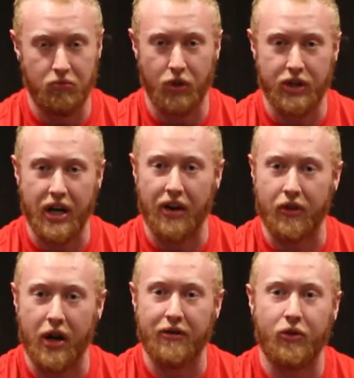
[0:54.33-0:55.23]
reach out
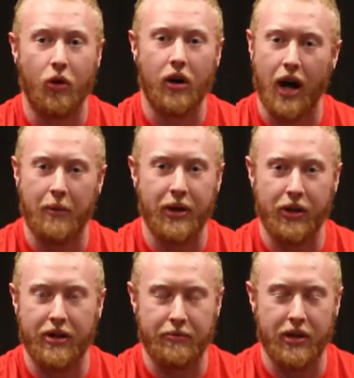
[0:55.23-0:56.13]
for help for, I'll be
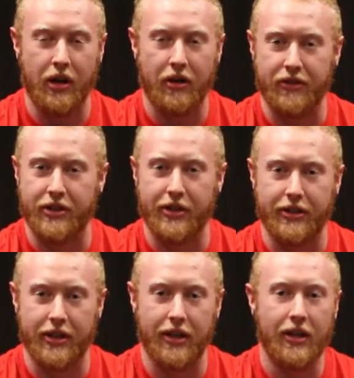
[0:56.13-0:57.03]
there to
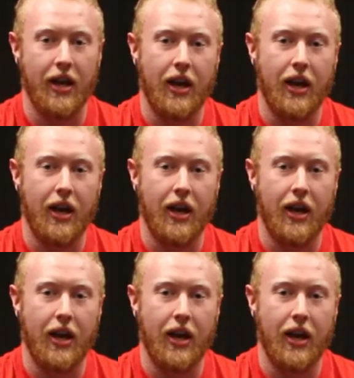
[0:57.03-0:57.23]
facilitate.